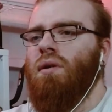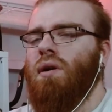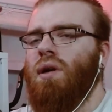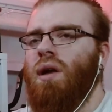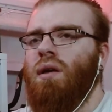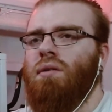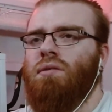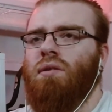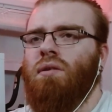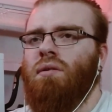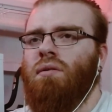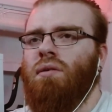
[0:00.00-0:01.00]
Okay,
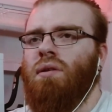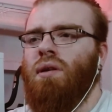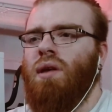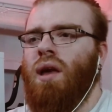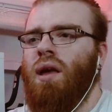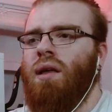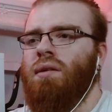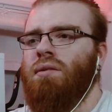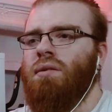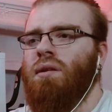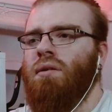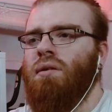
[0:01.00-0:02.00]
so, yes,
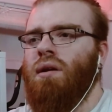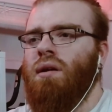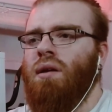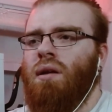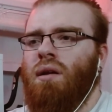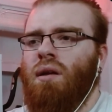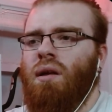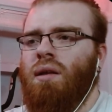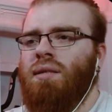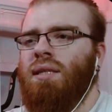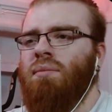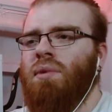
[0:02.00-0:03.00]
you know,
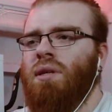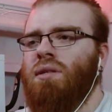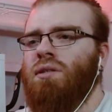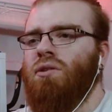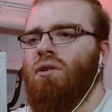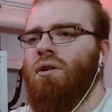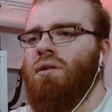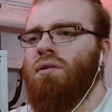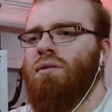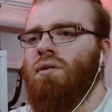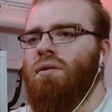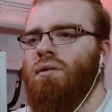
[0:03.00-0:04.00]
similar
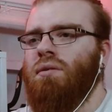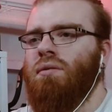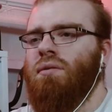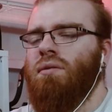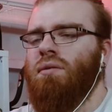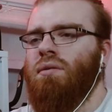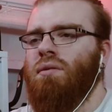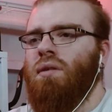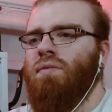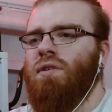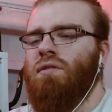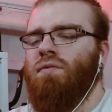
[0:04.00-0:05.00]
story, so
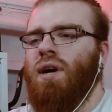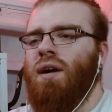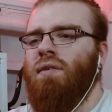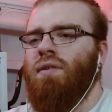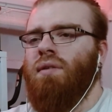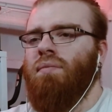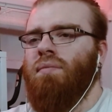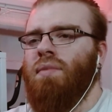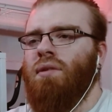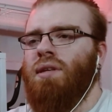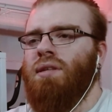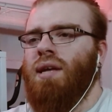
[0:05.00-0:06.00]
if he survives in
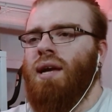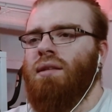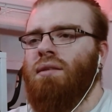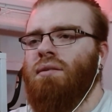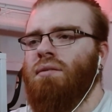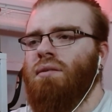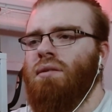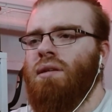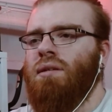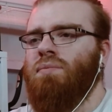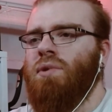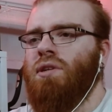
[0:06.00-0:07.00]
his head,
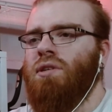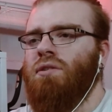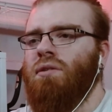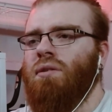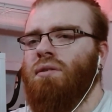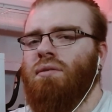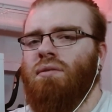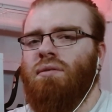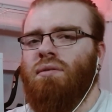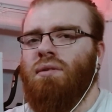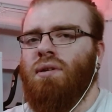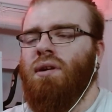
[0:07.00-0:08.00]
he's pretty sure
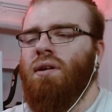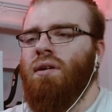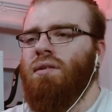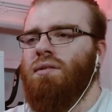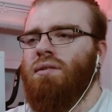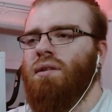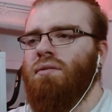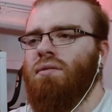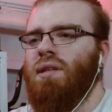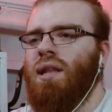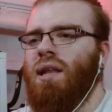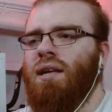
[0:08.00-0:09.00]
the girl is
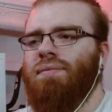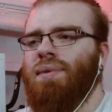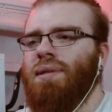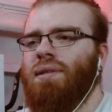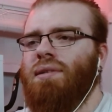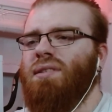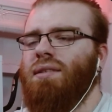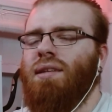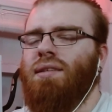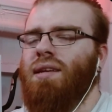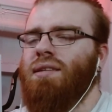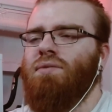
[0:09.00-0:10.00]
not still alive, but
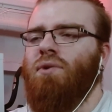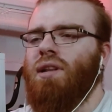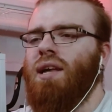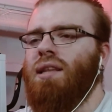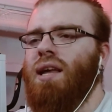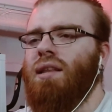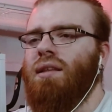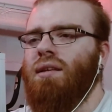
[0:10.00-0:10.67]
it doesn't work like that.